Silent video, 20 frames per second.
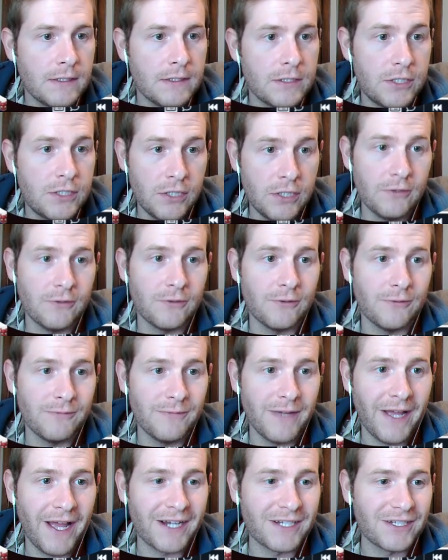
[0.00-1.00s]
2,
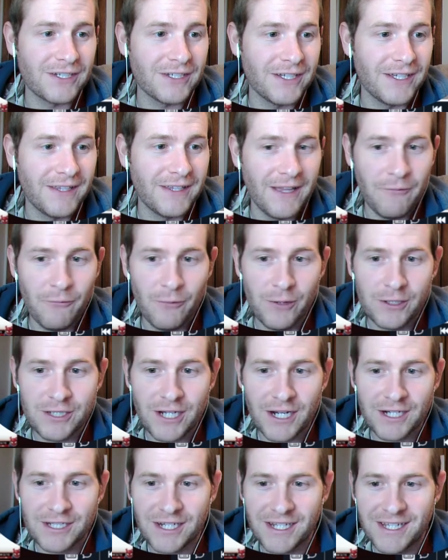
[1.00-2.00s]
actually, which
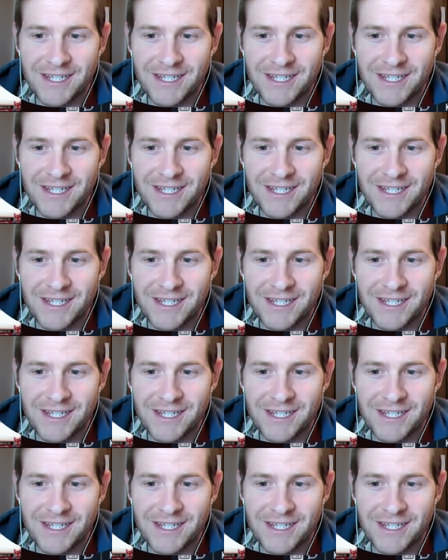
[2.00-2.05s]
actually